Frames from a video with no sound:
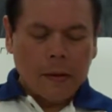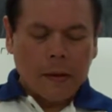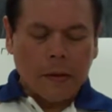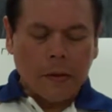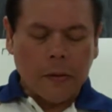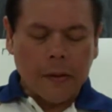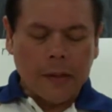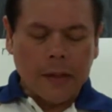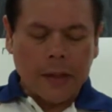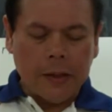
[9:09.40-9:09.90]

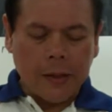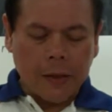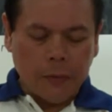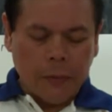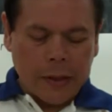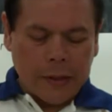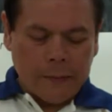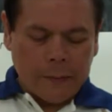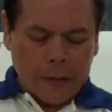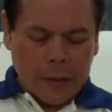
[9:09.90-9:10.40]
Commentary
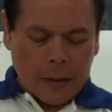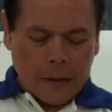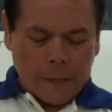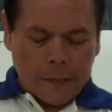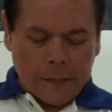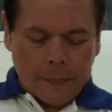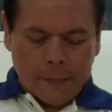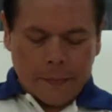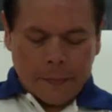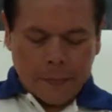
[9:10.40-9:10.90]
25.
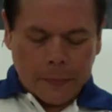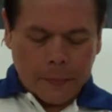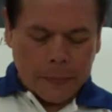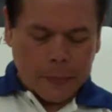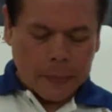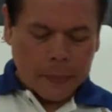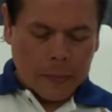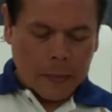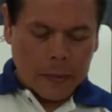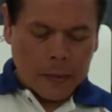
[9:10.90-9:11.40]

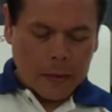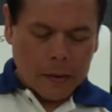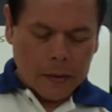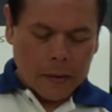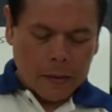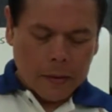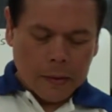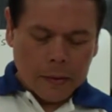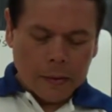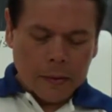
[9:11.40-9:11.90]

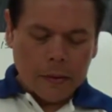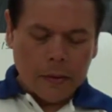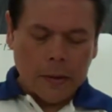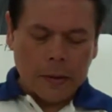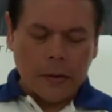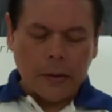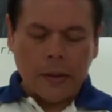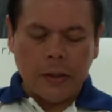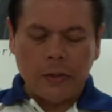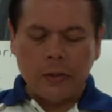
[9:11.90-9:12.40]

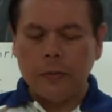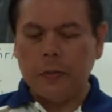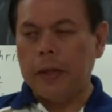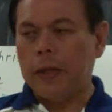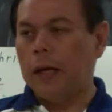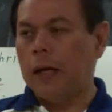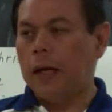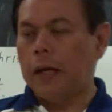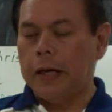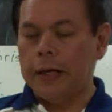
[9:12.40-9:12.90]
This needs to be
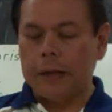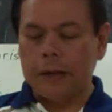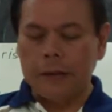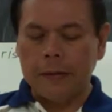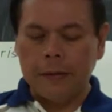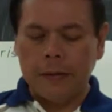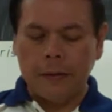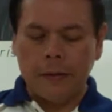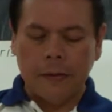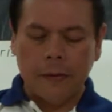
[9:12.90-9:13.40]

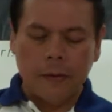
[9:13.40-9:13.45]
highlighted.